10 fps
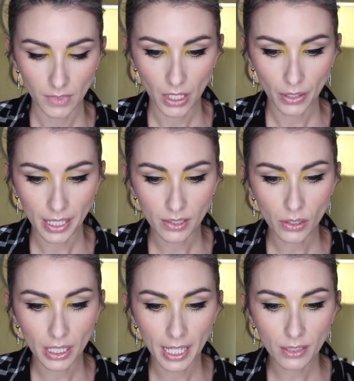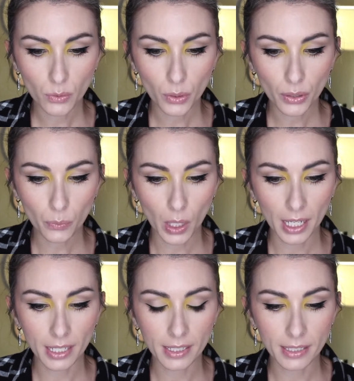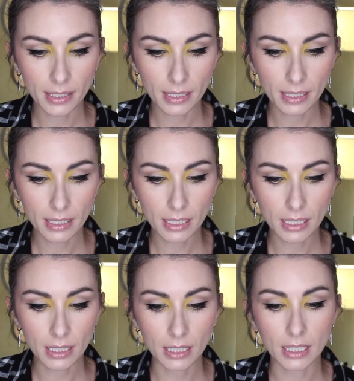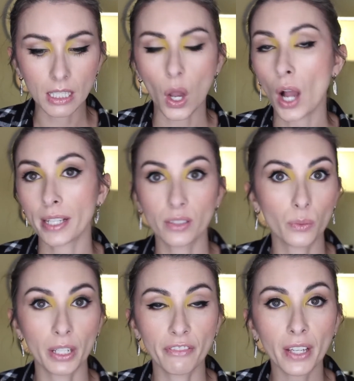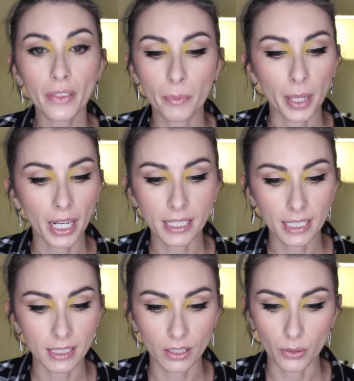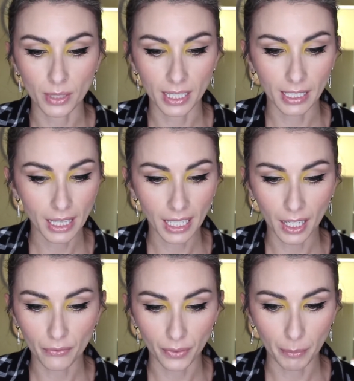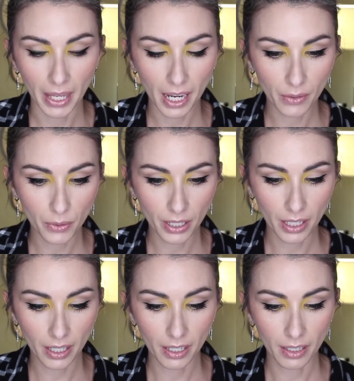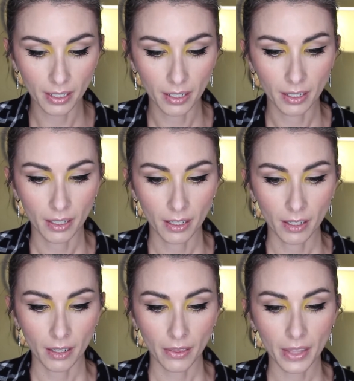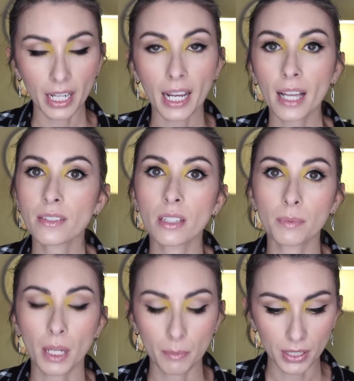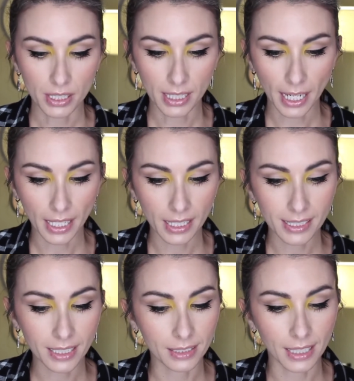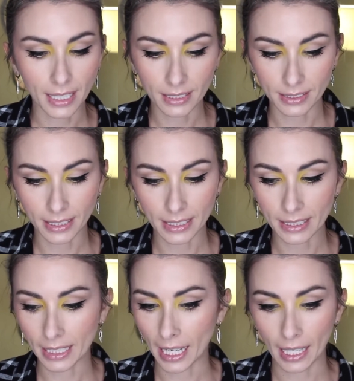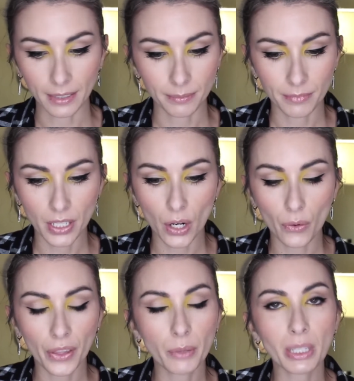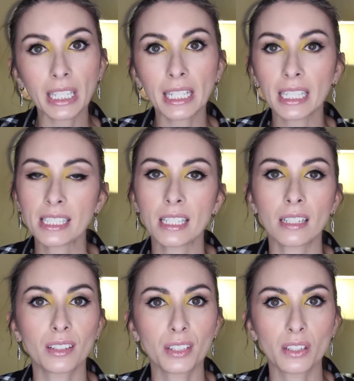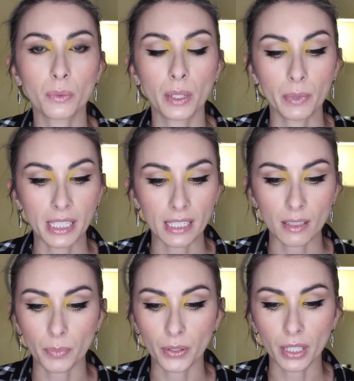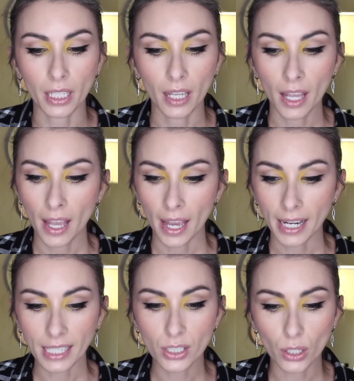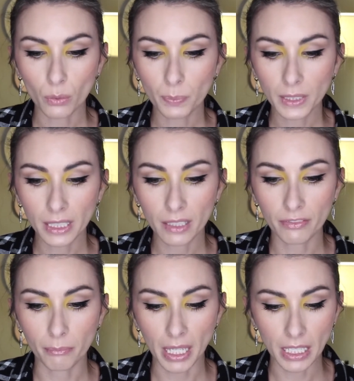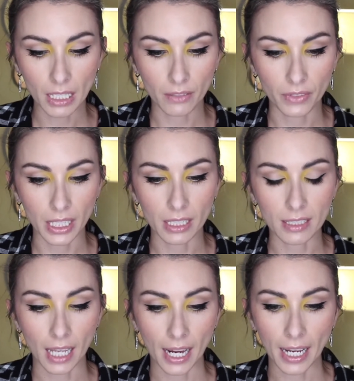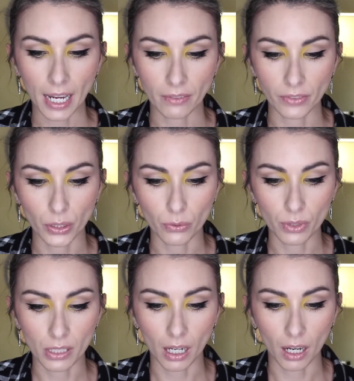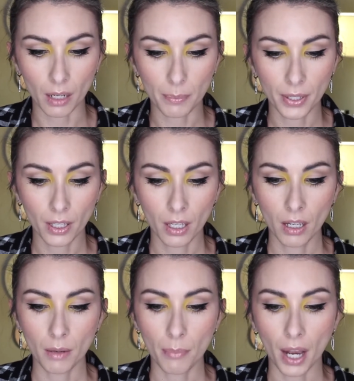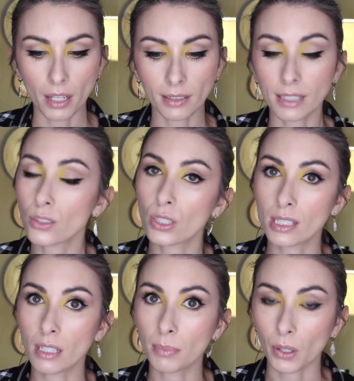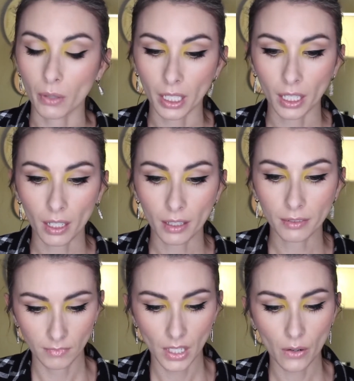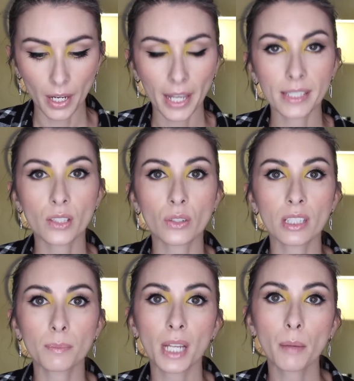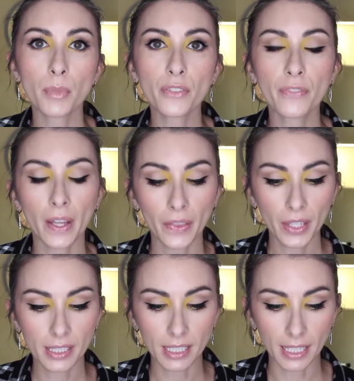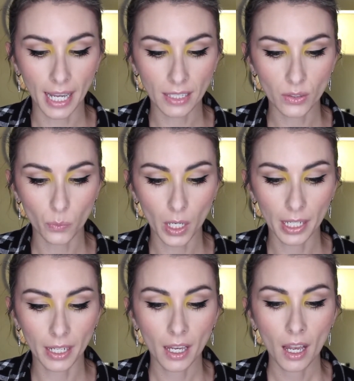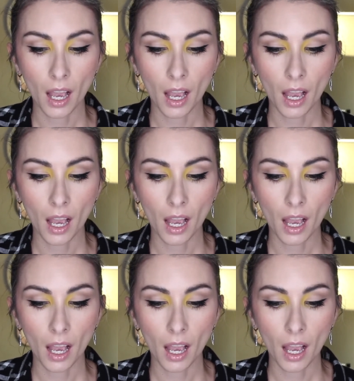Okay, so the next order was August 25th, but I didn't use anything up from that order. Then I have September 2nd, likely, yeah. No, then we're getting into the Ulta 21 Days of Beauty, and I don't believe many of these I have used up, but let's just keep going here. Okay, so September 5th is the next one.